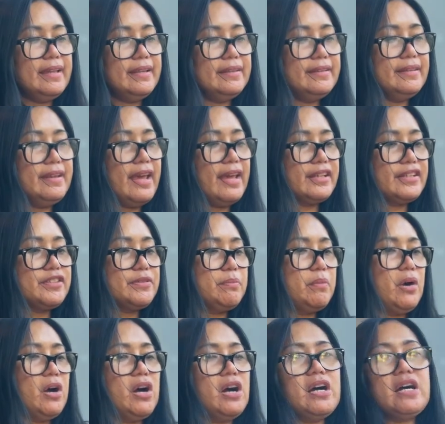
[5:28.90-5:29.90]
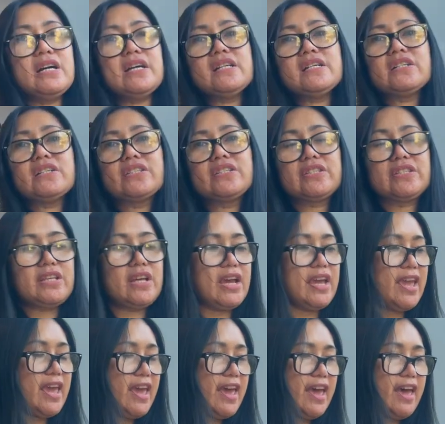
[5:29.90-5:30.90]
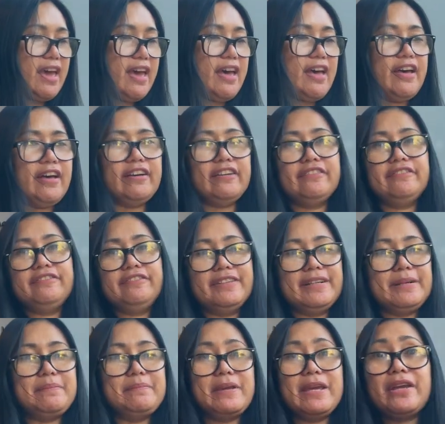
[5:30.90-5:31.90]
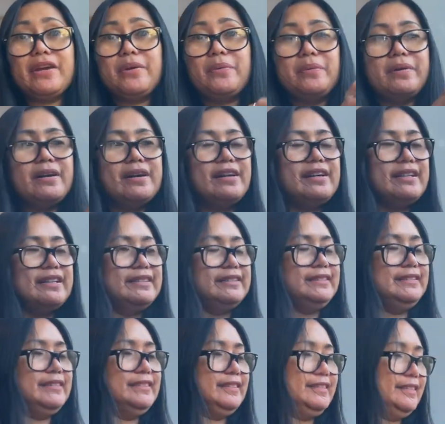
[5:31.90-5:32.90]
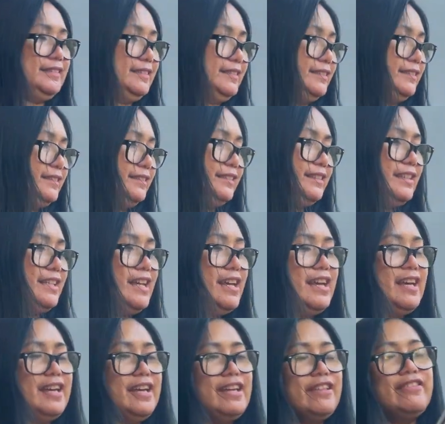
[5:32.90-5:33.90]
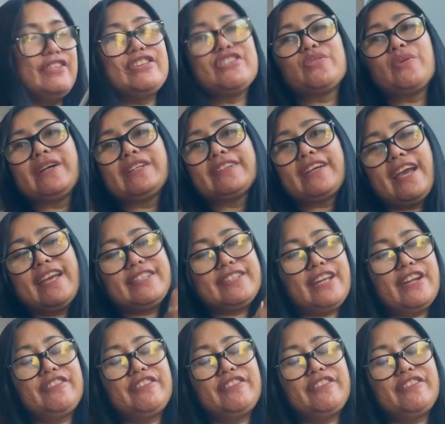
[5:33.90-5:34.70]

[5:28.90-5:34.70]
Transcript: next box i have a bigger one this one guys i